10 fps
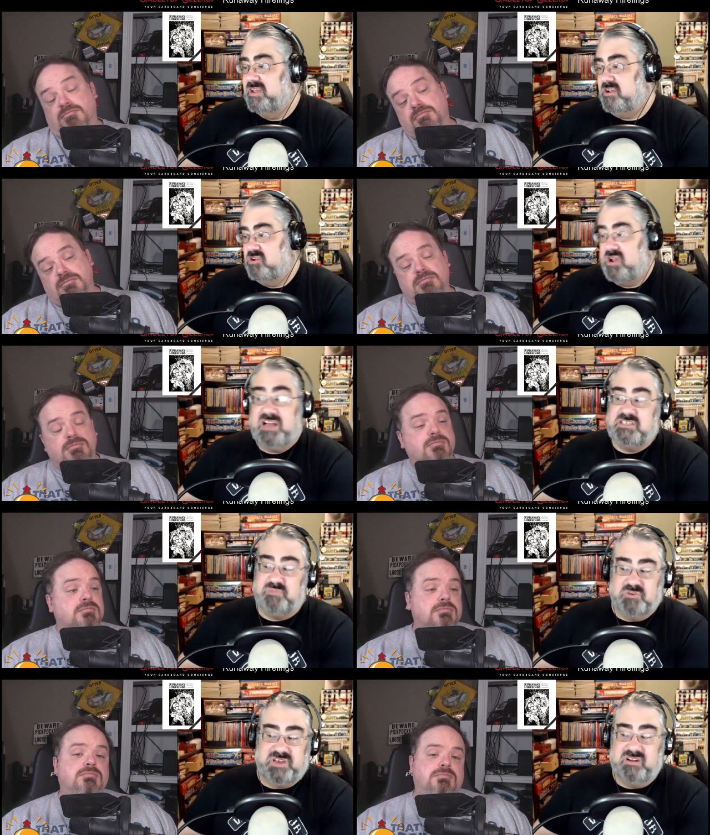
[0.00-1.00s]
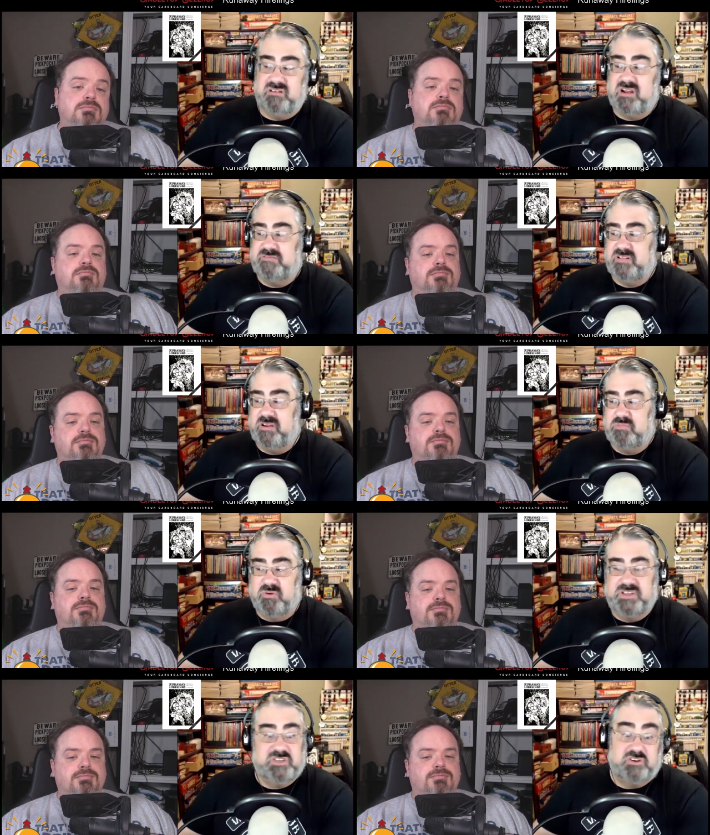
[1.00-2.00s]
Speaker 1: that you're not supposed to get a lot of flail
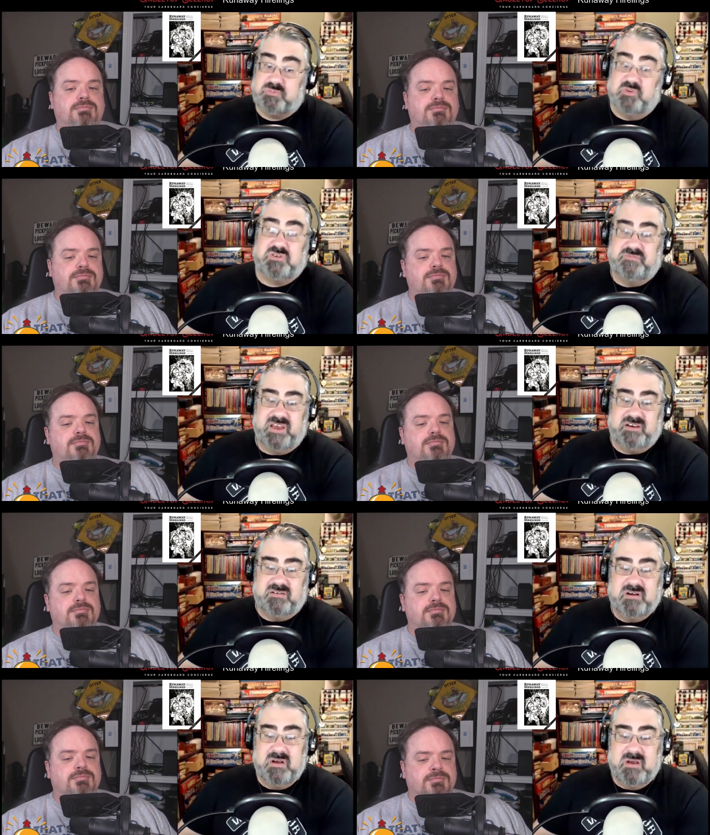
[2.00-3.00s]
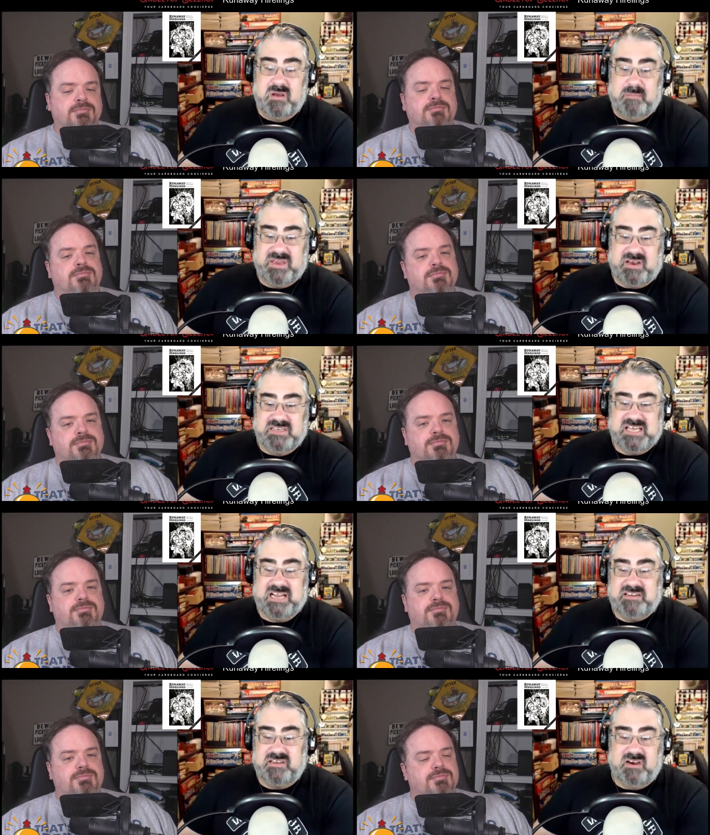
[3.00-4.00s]
points and you're supposed to fail. Because
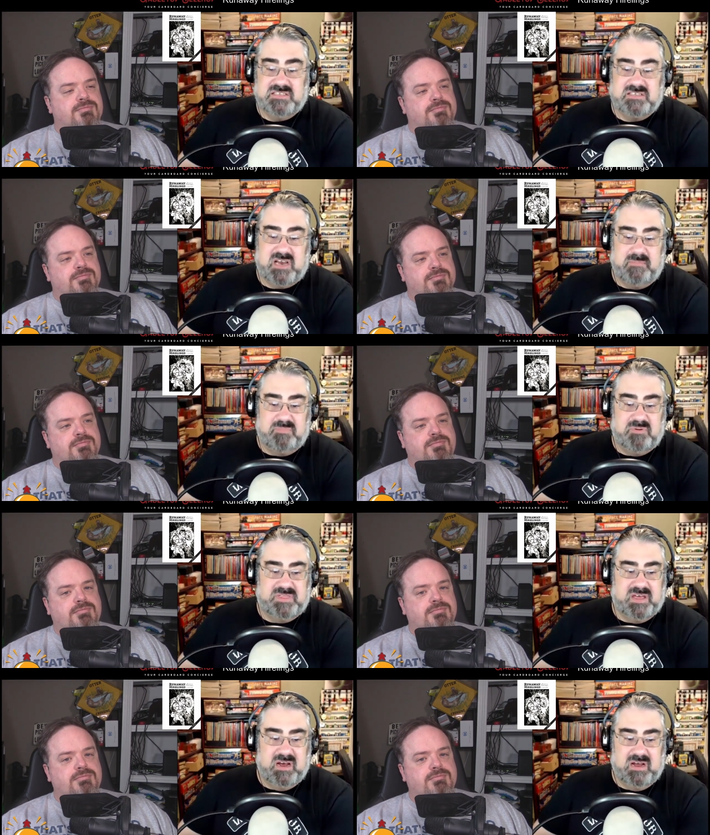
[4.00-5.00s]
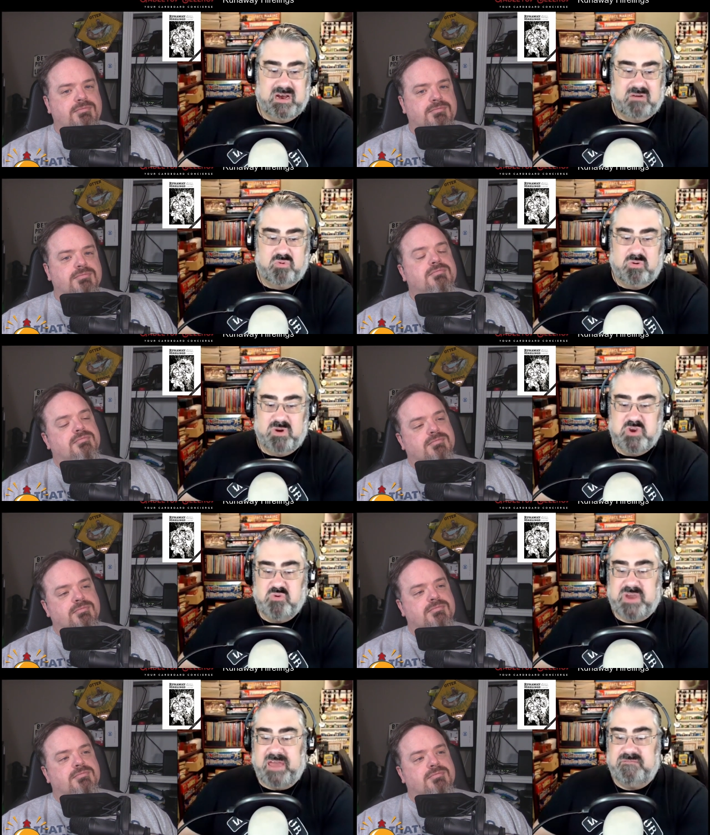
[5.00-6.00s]
that does come up with a, a rule where you
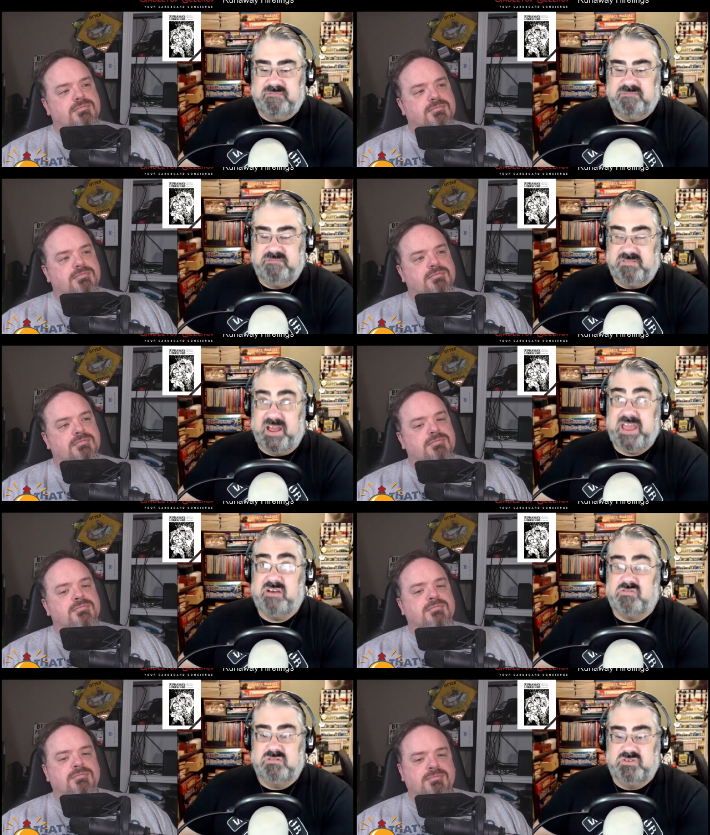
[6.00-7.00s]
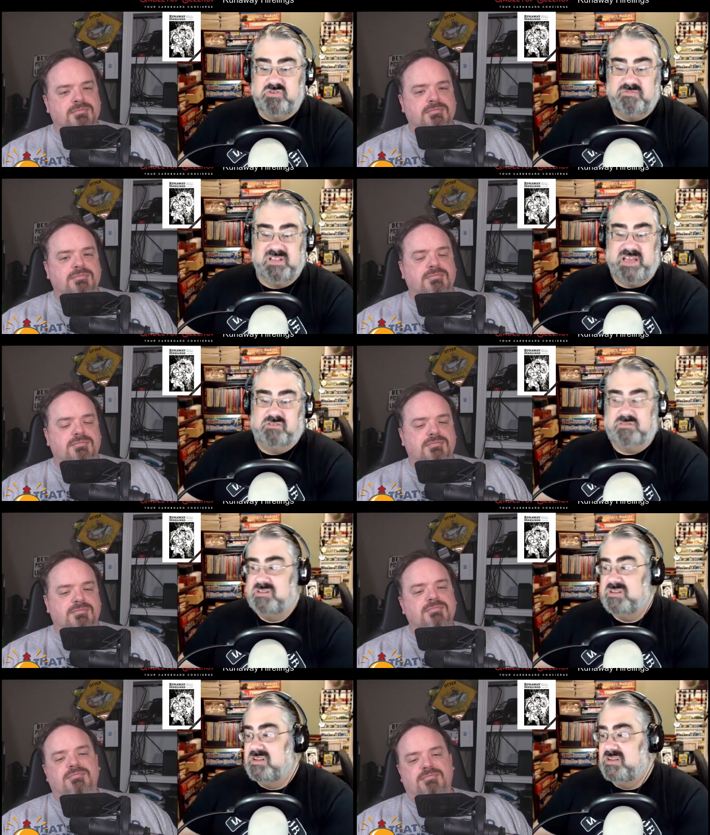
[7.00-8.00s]
can flail to flail.
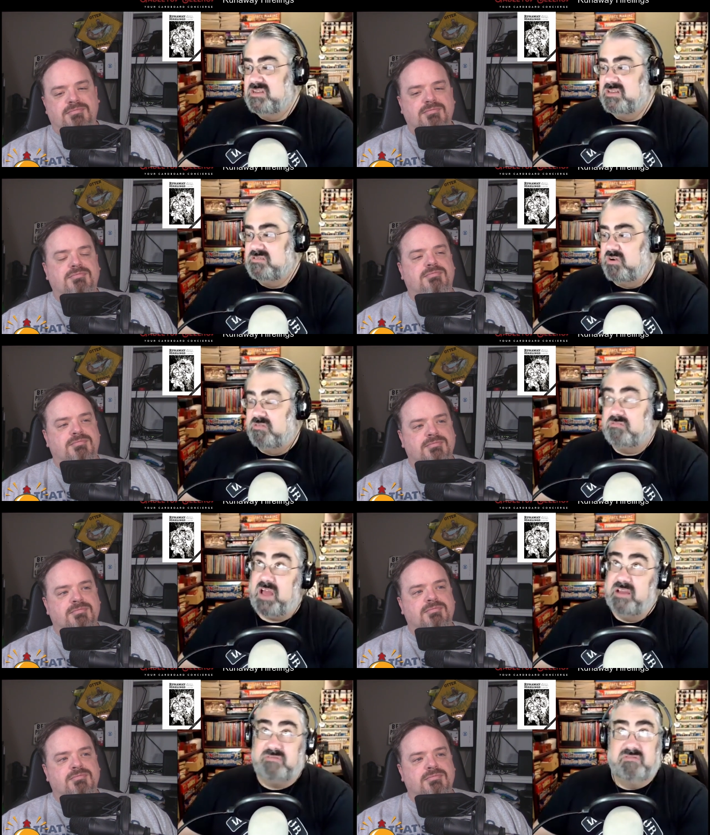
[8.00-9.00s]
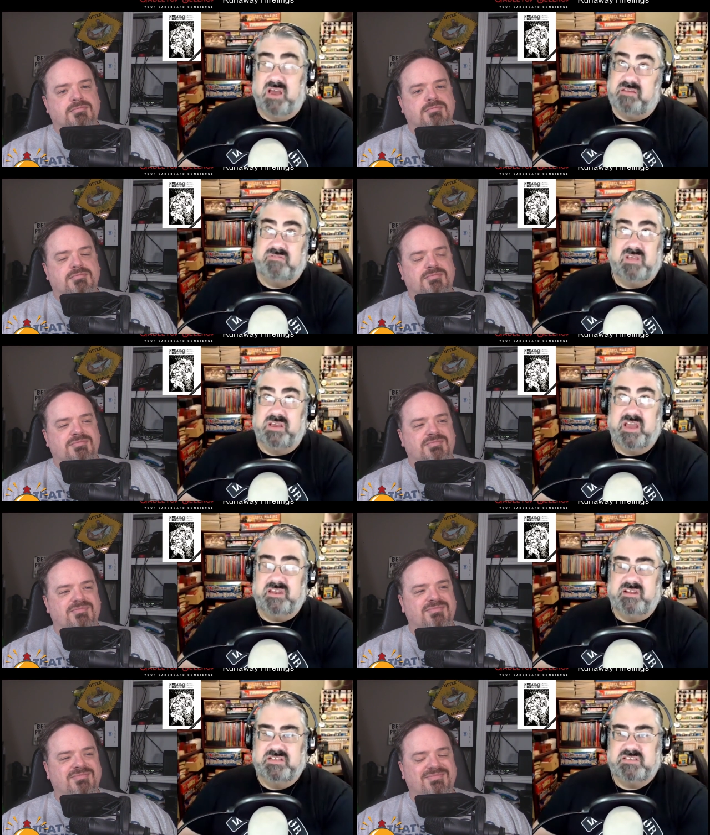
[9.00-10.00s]
Or I, I
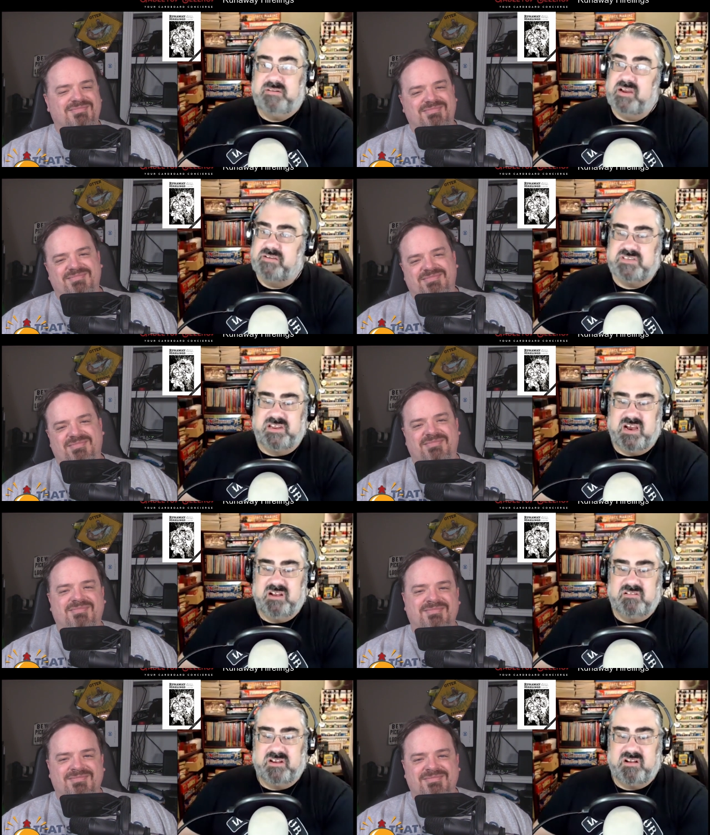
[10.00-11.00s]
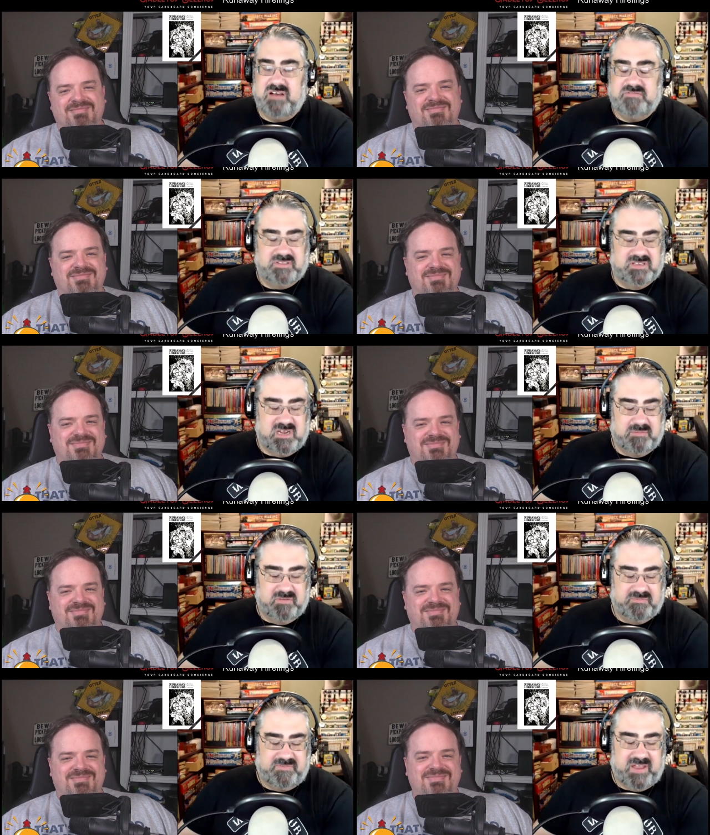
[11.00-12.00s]
again, it's, I'm not even saying hireling or halfling this time,
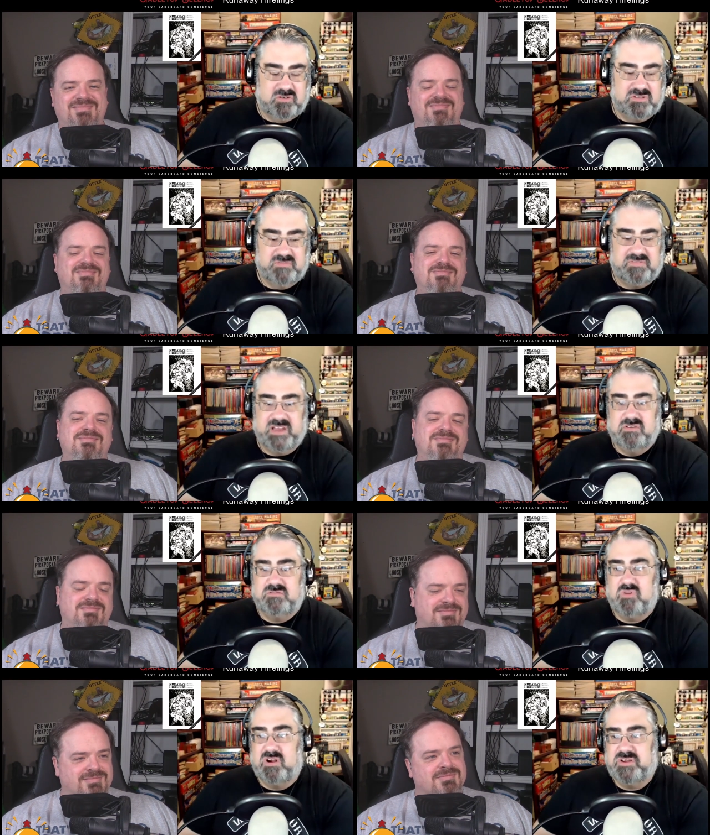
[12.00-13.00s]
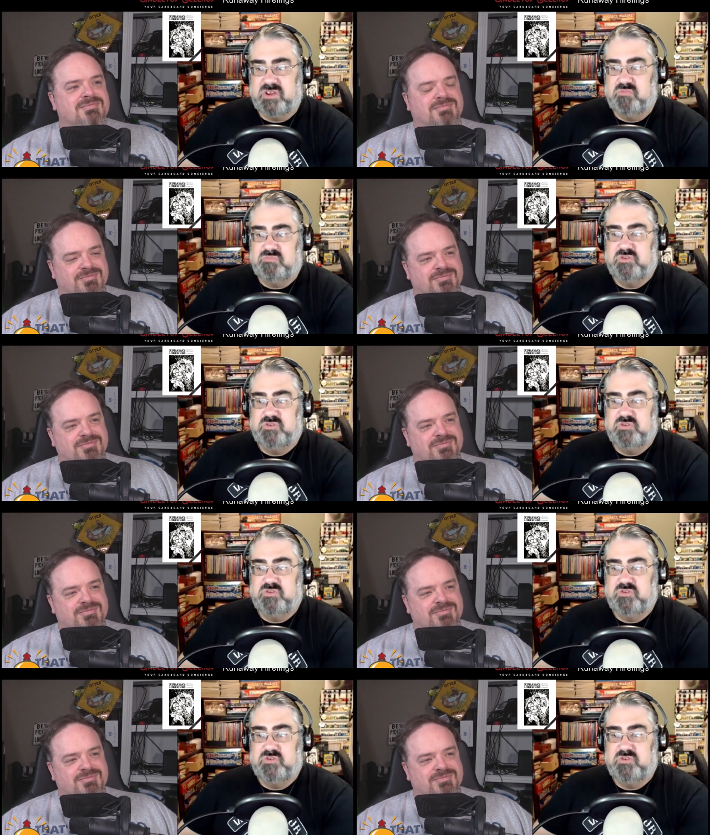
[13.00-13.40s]
but fail to flail where you